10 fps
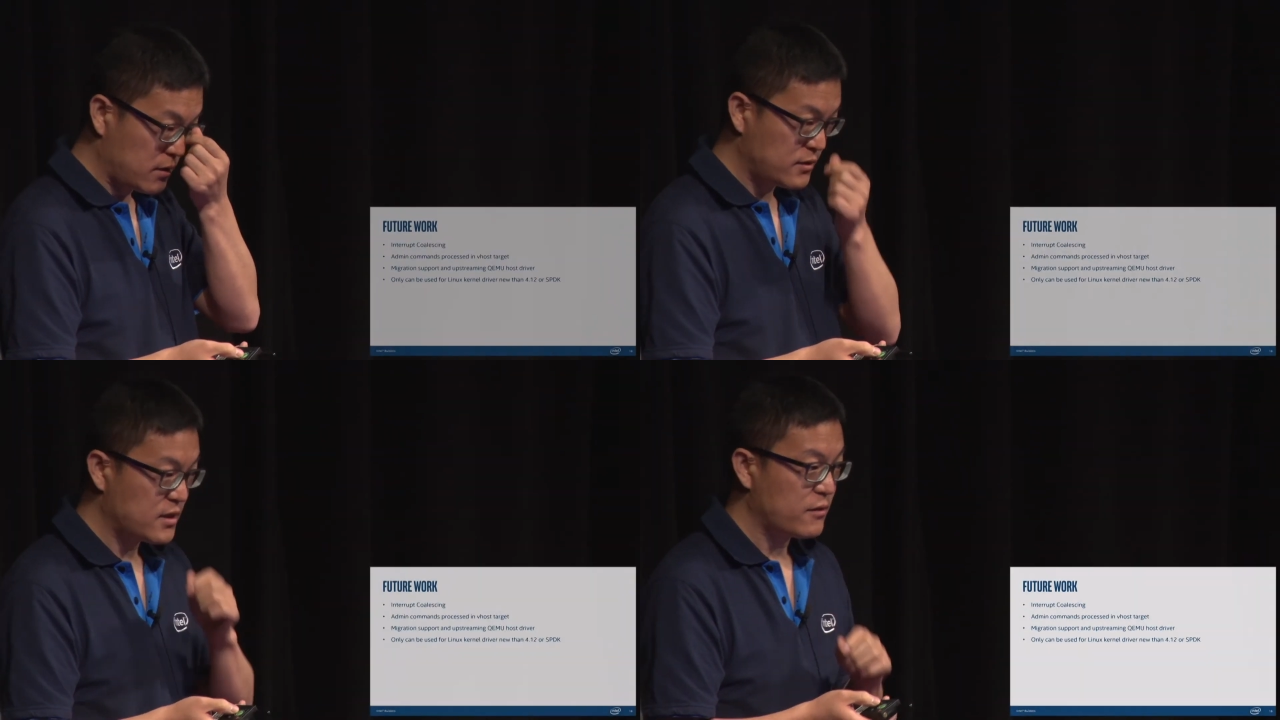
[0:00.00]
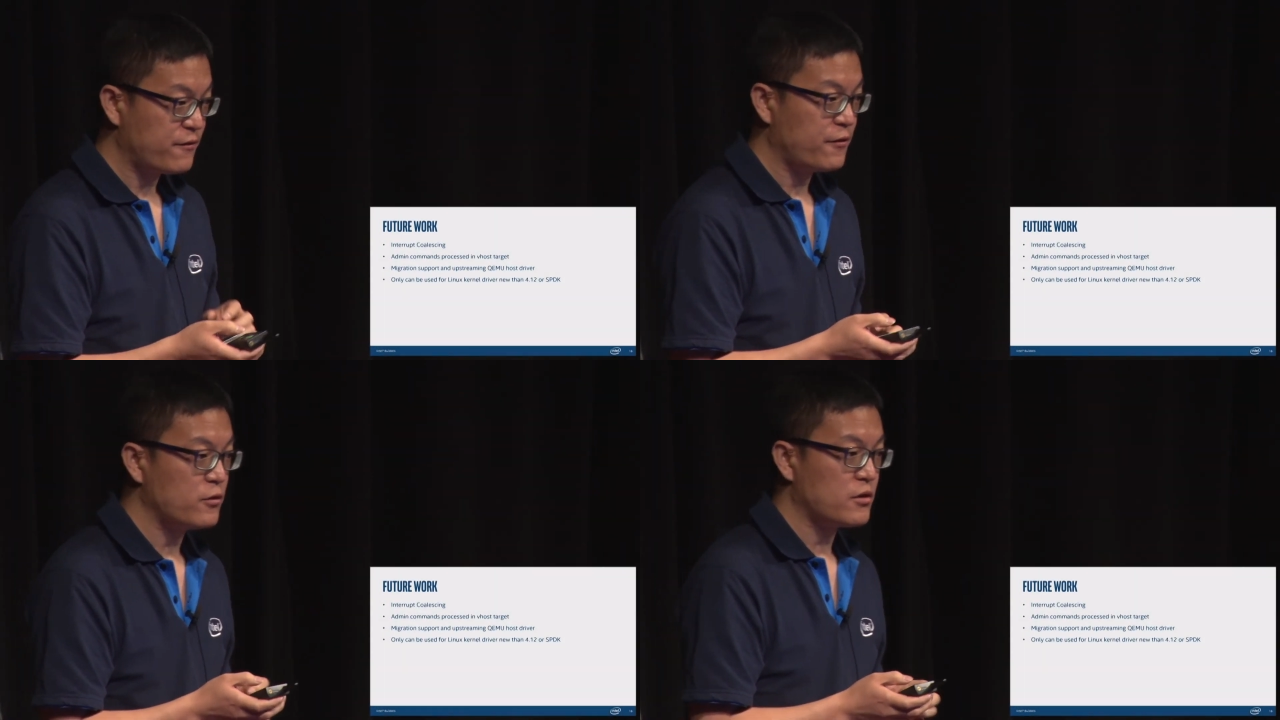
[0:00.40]
Some
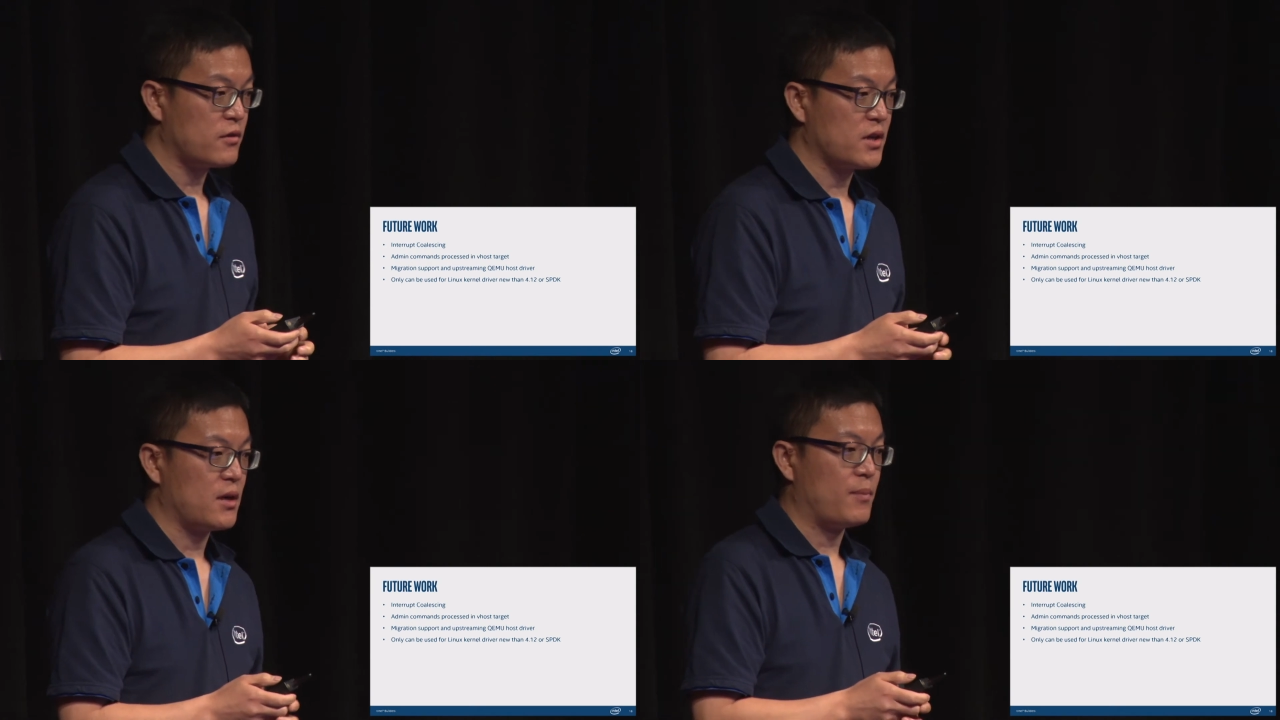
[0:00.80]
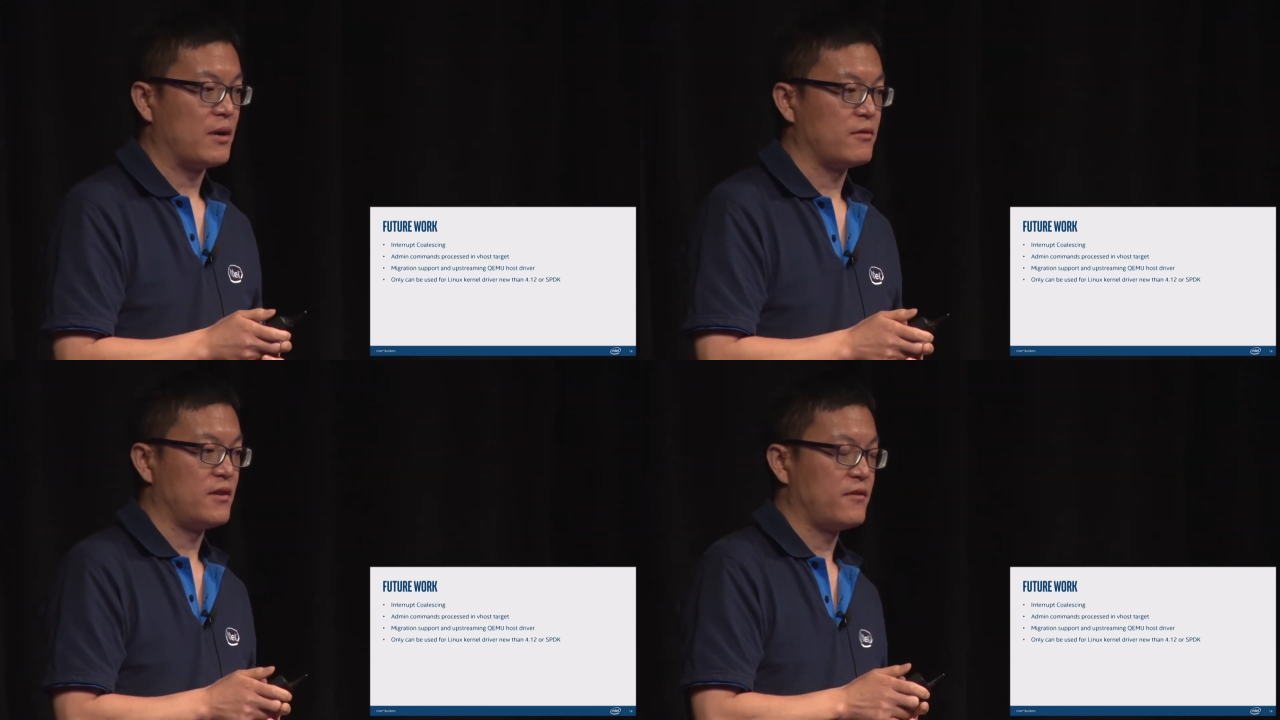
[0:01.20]
future work
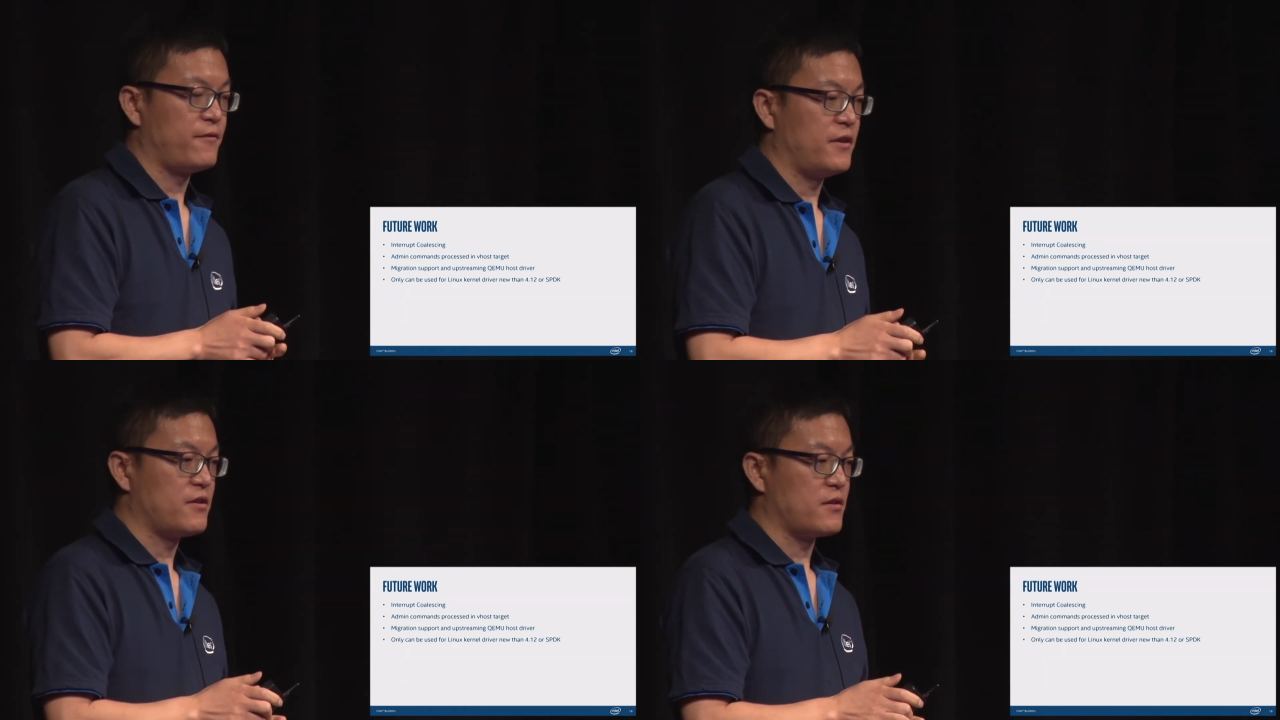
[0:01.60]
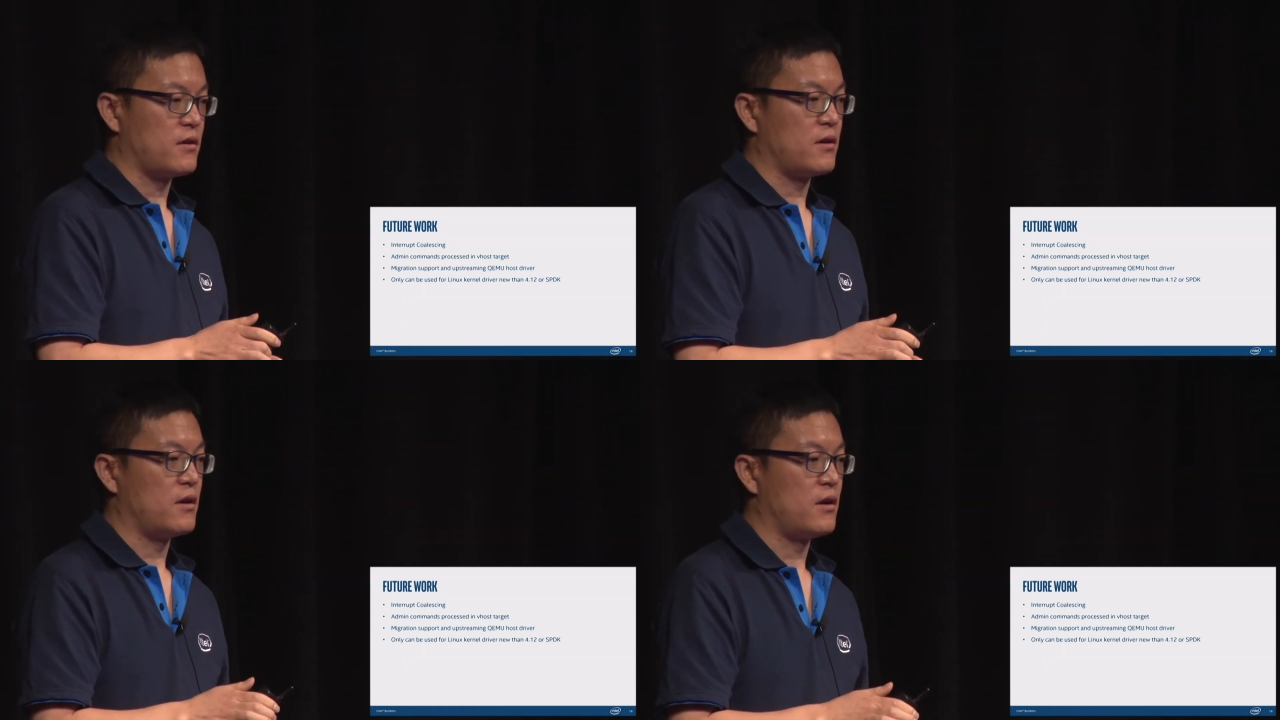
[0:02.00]
about this
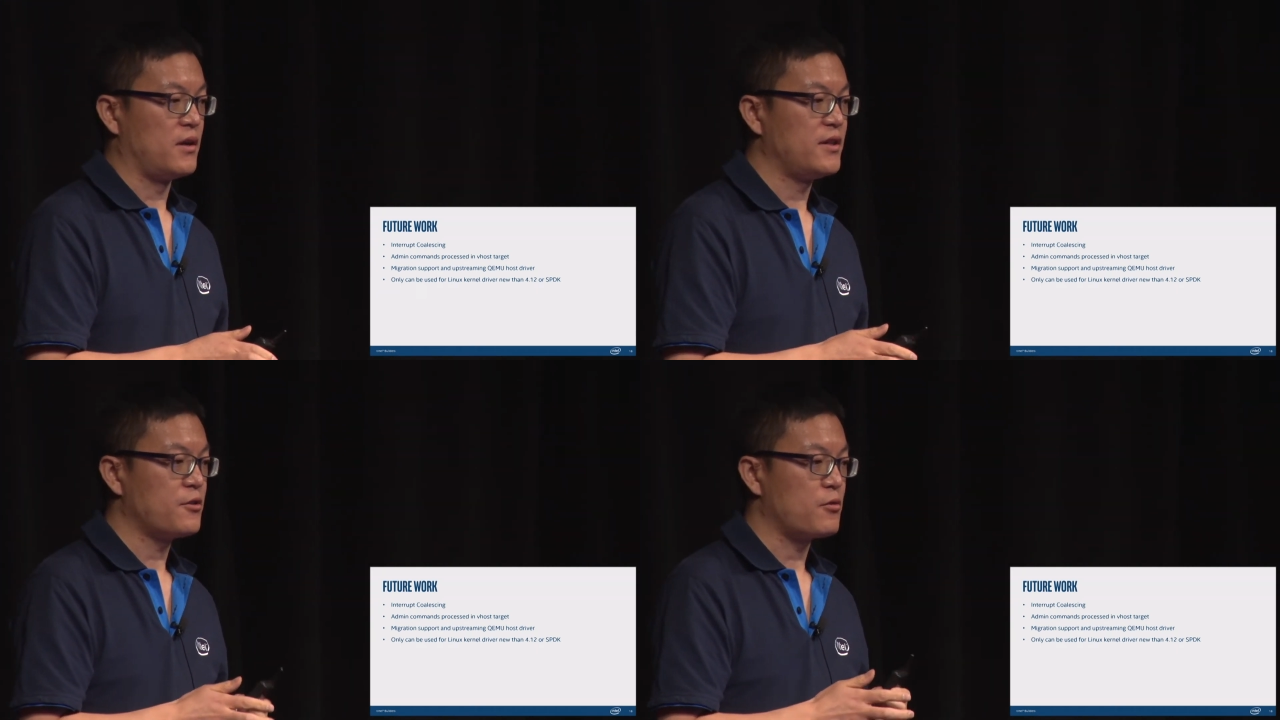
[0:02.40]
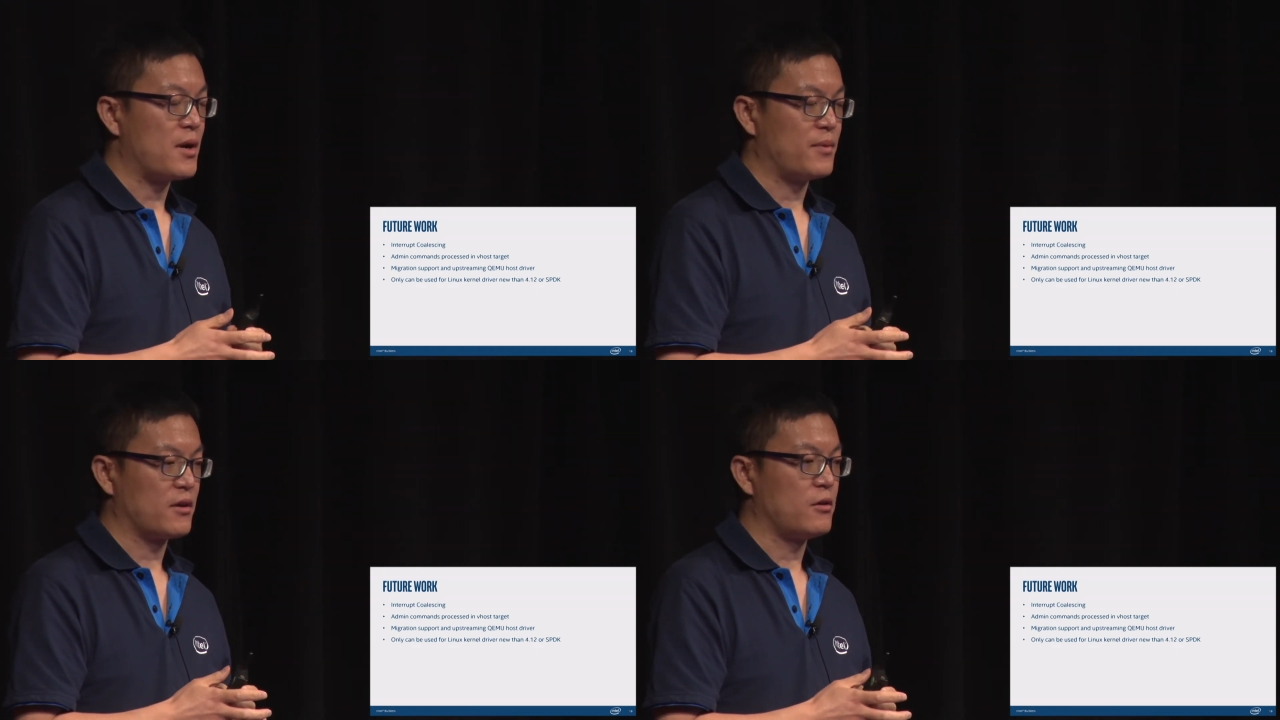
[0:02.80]
feature,
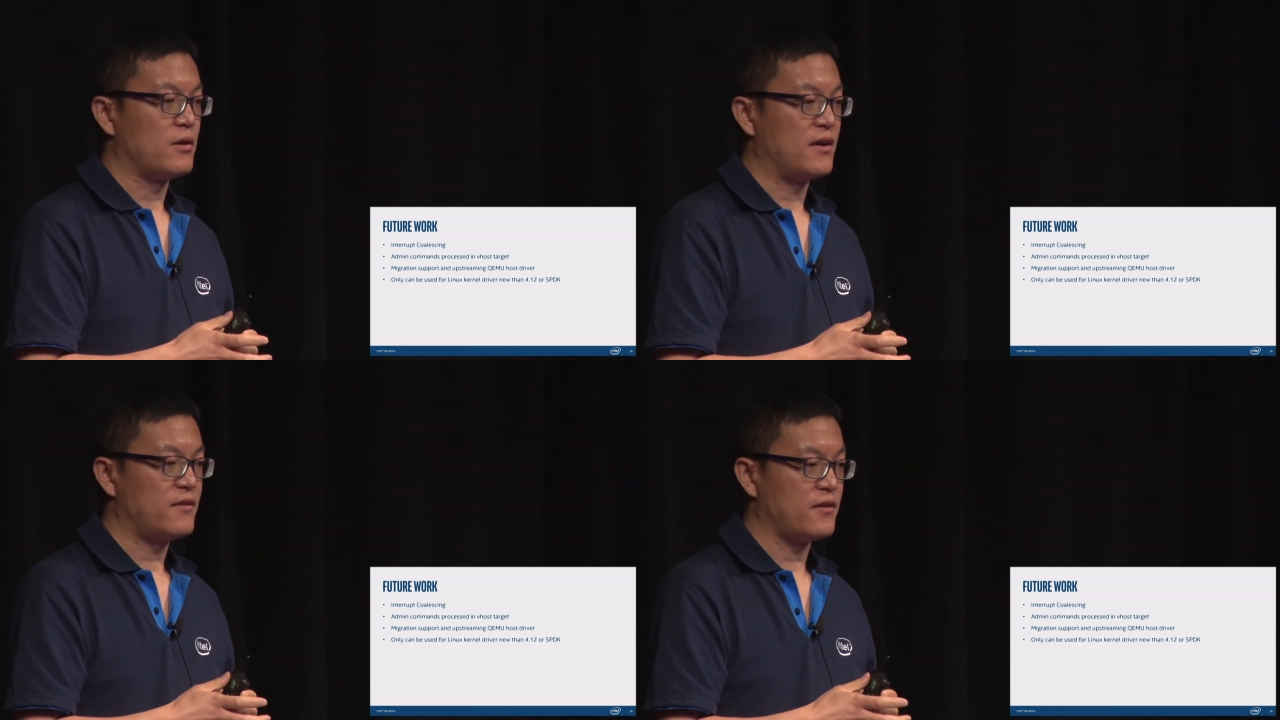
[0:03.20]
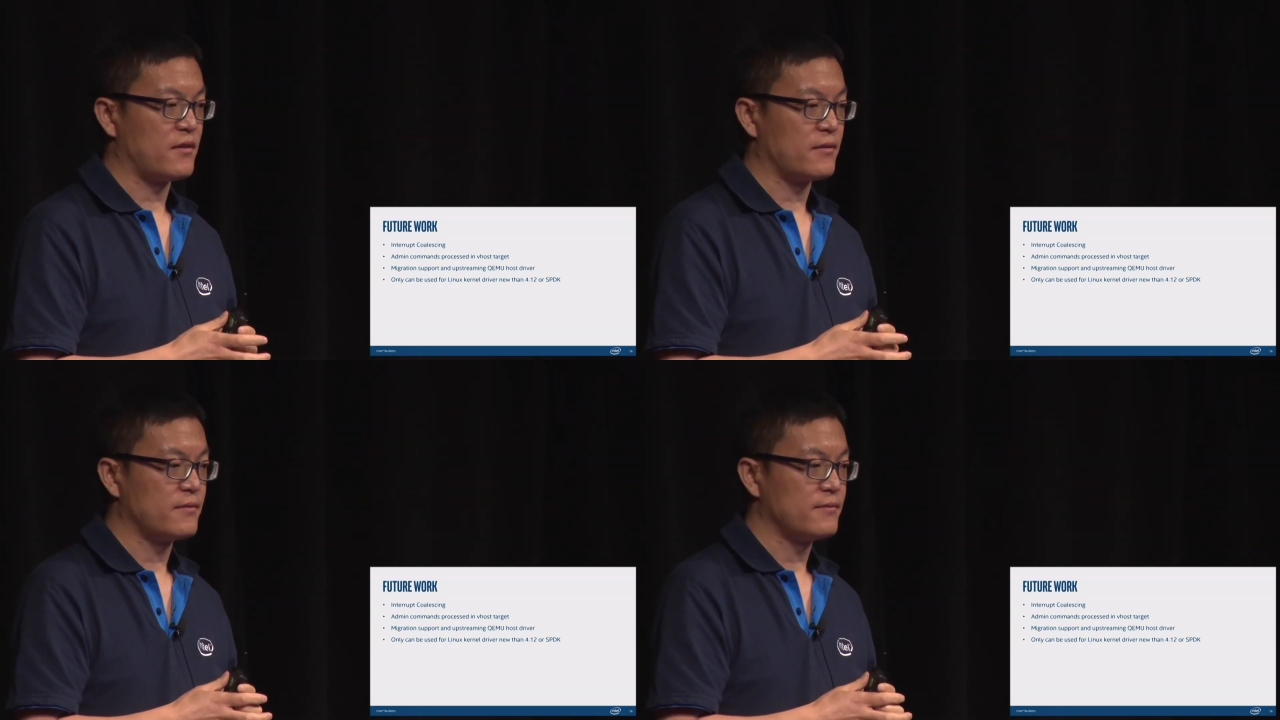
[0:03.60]
interrupt collapsing.